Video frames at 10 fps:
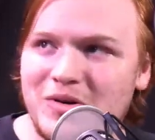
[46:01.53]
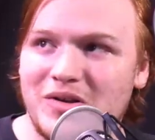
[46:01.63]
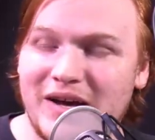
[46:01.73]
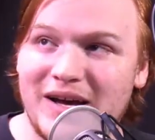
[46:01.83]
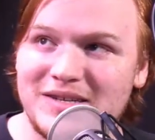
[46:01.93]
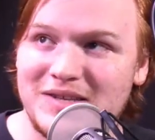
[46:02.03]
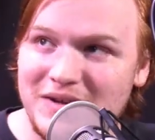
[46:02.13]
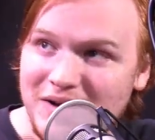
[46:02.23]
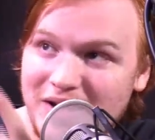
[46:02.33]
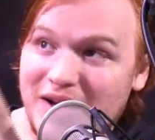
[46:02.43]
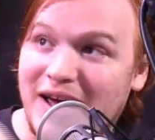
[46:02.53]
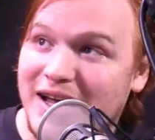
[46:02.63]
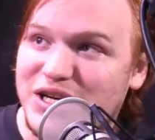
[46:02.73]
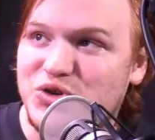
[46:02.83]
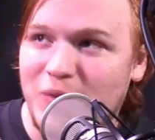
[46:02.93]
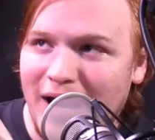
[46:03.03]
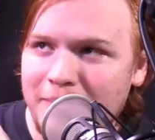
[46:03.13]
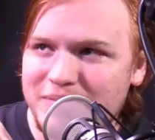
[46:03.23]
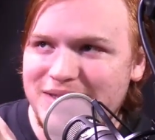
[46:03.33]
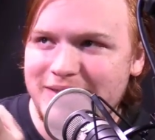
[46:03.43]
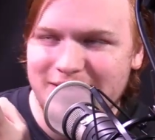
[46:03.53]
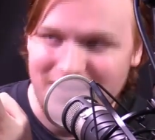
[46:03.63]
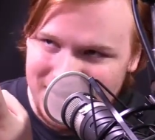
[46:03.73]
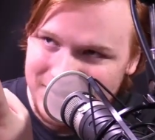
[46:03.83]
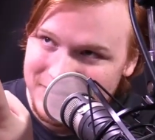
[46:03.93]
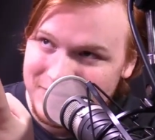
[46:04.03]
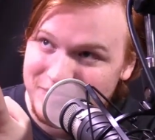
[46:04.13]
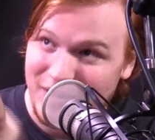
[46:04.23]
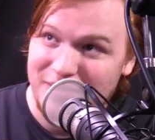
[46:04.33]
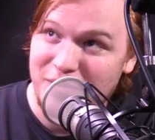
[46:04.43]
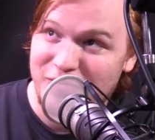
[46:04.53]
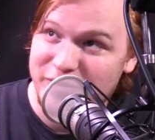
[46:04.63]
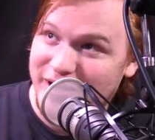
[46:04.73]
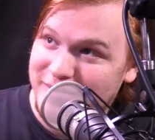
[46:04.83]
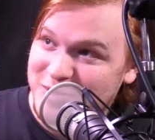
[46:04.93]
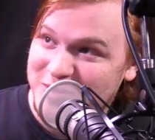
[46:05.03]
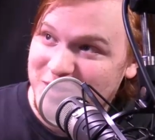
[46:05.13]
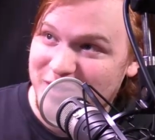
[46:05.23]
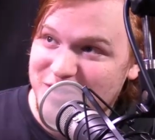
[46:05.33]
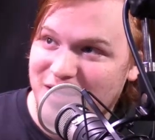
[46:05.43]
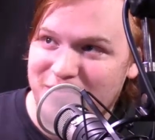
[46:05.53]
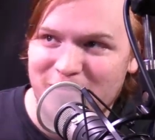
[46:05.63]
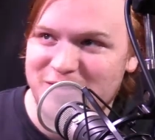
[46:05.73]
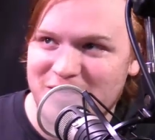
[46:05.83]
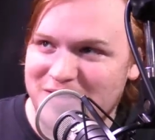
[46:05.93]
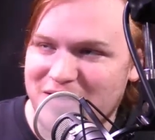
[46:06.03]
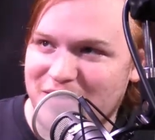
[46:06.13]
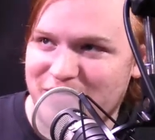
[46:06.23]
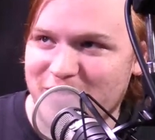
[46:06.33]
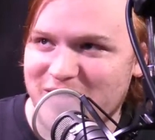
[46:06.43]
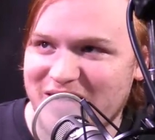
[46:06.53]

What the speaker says: World as it had traps. Back before traps was an archetype, it wasn't confusing.